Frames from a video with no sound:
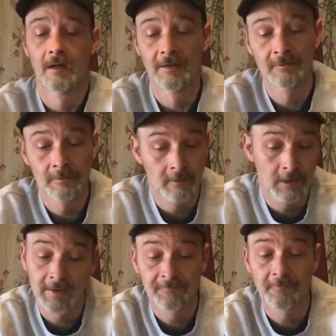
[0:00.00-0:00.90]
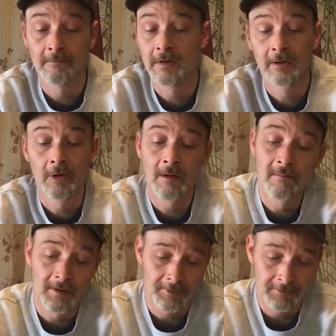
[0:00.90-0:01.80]
This was a gift from my
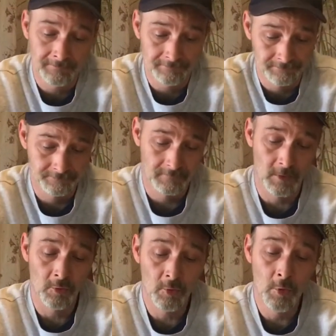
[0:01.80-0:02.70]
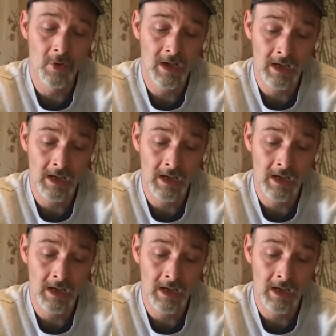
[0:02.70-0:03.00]
grandmother who